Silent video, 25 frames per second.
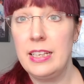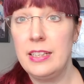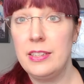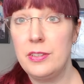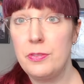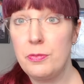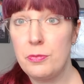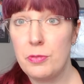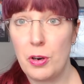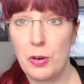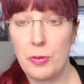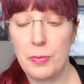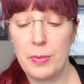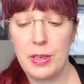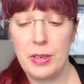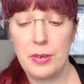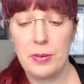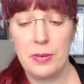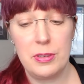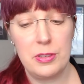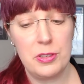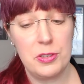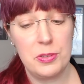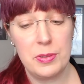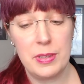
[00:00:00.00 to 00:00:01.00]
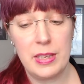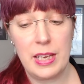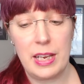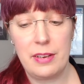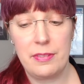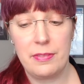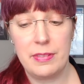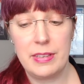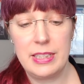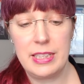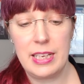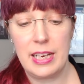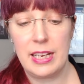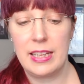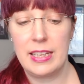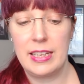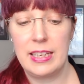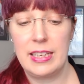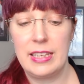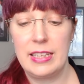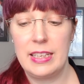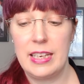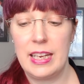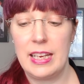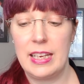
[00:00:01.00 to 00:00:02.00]
is a Romeo and Juliet
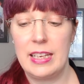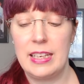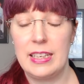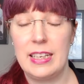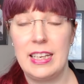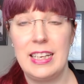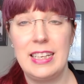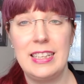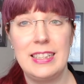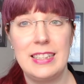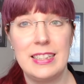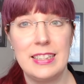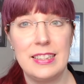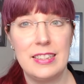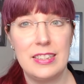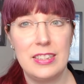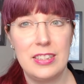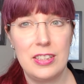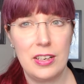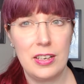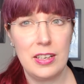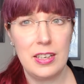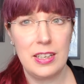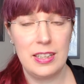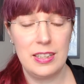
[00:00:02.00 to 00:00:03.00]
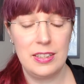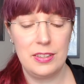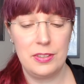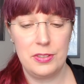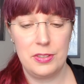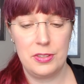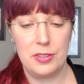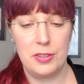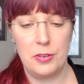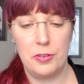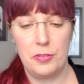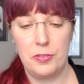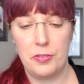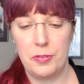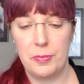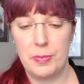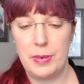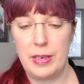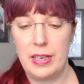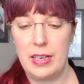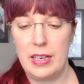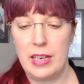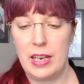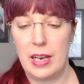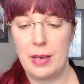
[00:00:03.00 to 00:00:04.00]
retelling, and it did start a little slow for me.